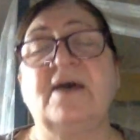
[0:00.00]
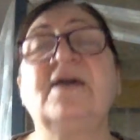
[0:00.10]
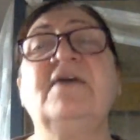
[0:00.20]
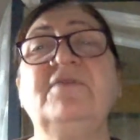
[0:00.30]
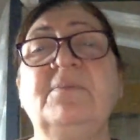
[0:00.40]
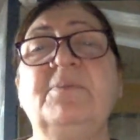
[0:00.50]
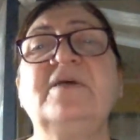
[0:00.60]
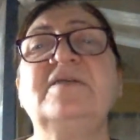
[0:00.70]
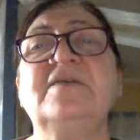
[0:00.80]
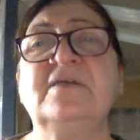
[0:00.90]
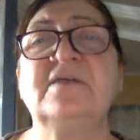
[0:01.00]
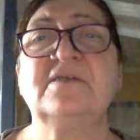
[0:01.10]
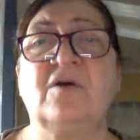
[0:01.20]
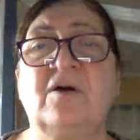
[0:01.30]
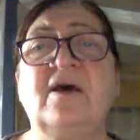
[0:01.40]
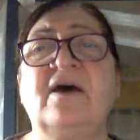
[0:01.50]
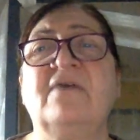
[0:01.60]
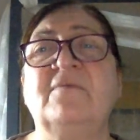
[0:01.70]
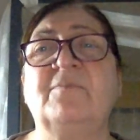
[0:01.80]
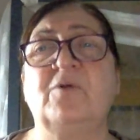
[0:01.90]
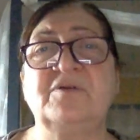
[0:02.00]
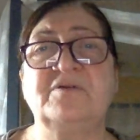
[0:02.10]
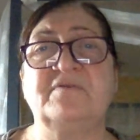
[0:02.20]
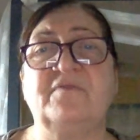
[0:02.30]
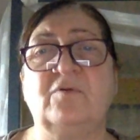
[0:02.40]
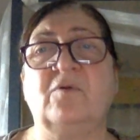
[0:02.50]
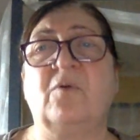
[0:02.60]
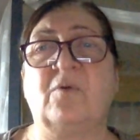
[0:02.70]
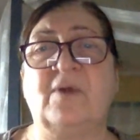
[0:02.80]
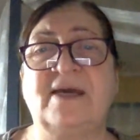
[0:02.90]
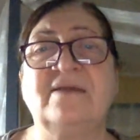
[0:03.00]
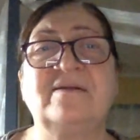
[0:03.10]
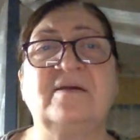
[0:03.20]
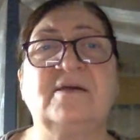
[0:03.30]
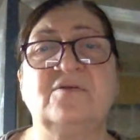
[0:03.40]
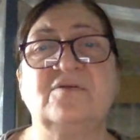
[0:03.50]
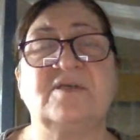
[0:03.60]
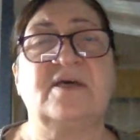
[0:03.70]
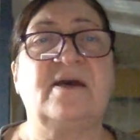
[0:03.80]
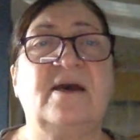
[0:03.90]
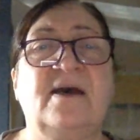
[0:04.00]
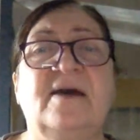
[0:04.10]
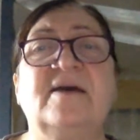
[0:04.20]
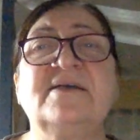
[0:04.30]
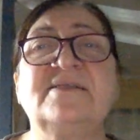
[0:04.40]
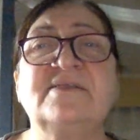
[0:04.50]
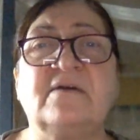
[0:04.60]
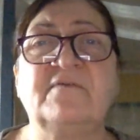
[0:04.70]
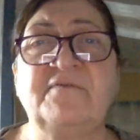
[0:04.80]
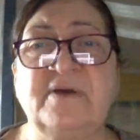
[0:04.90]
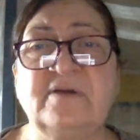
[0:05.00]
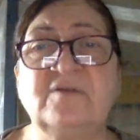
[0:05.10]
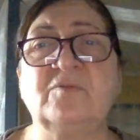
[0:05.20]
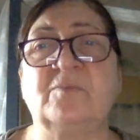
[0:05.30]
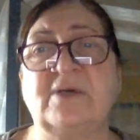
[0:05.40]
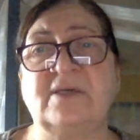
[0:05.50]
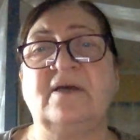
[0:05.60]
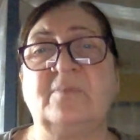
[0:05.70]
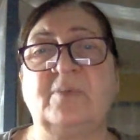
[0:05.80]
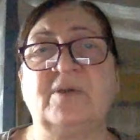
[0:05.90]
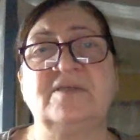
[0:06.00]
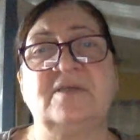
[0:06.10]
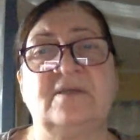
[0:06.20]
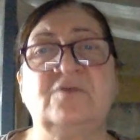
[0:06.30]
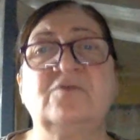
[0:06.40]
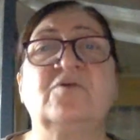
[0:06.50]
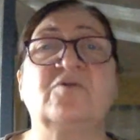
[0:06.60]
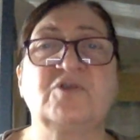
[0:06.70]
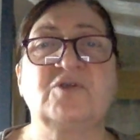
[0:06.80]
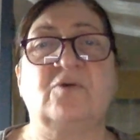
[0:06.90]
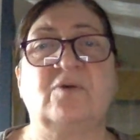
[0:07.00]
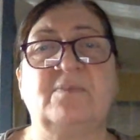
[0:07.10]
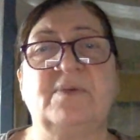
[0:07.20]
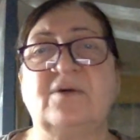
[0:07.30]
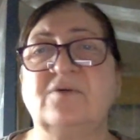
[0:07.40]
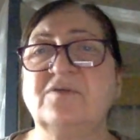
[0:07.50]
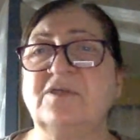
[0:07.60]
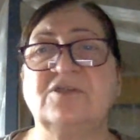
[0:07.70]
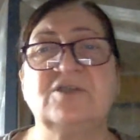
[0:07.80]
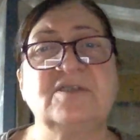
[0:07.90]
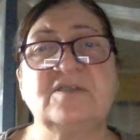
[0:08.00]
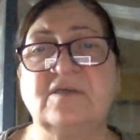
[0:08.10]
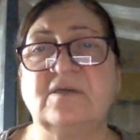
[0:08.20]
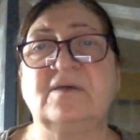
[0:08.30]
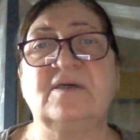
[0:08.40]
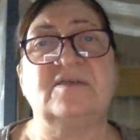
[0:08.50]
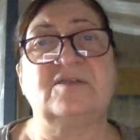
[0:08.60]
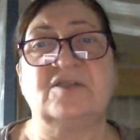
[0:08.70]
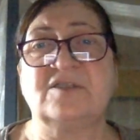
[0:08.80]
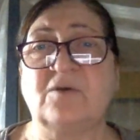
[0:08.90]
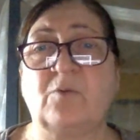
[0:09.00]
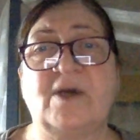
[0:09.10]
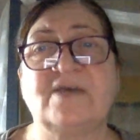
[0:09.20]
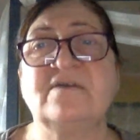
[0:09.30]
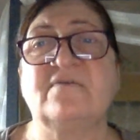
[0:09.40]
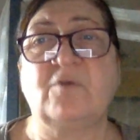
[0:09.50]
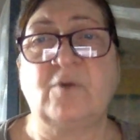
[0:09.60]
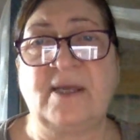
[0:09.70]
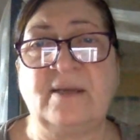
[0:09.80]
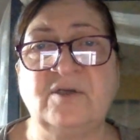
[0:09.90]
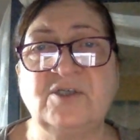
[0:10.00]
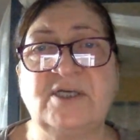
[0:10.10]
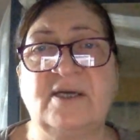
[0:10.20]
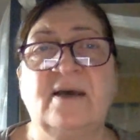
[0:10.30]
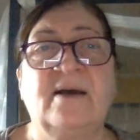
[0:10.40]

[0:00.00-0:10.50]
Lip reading: If the person does not have a point of view or anything to say, it's unfair to bring that person into your story because it's just a waste of your energy.